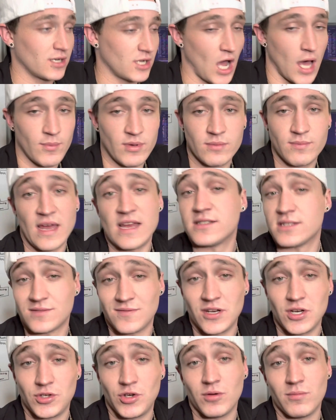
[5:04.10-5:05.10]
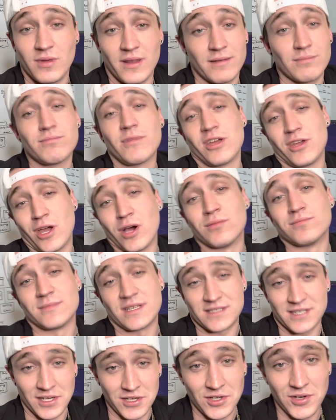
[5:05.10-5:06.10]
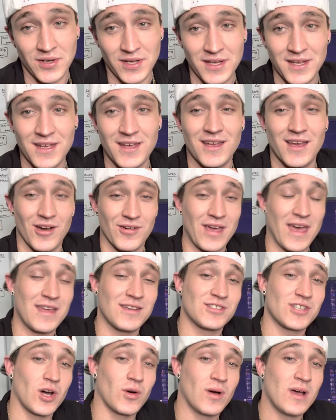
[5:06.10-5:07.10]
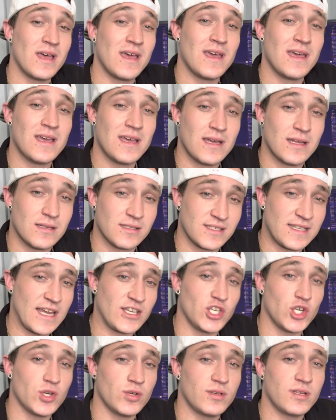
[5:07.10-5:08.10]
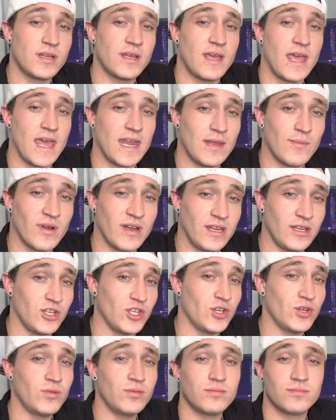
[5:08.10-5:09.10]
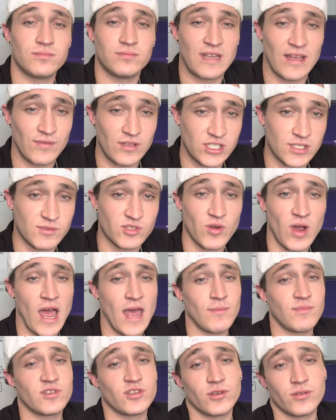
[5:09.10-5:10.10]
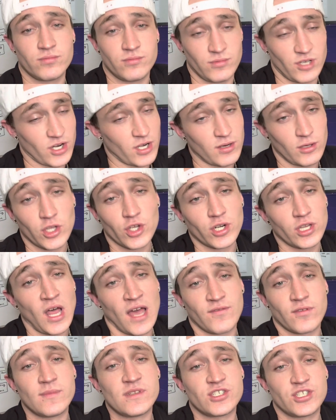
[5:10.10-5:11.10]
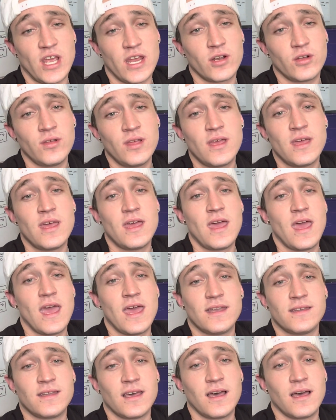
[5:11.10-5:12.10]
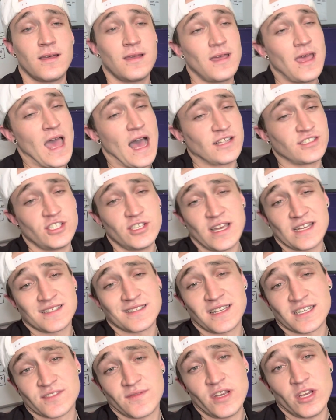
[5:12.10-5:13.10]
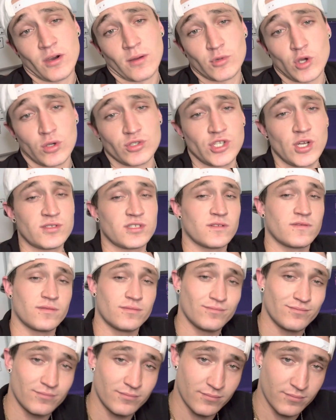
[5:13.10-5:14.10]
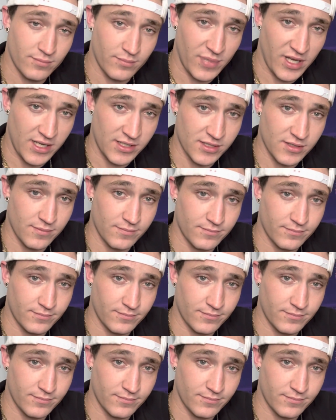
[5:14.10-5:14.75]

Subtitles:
to copy and paste this video to them and be like, there you go, that's how you do it. Okay, so stay tuned. Anybody new, definitely subscribe, so you're going to learn a lot from this channel, and I'll see you guys in the next video. I'm Cole Joseph. Peace.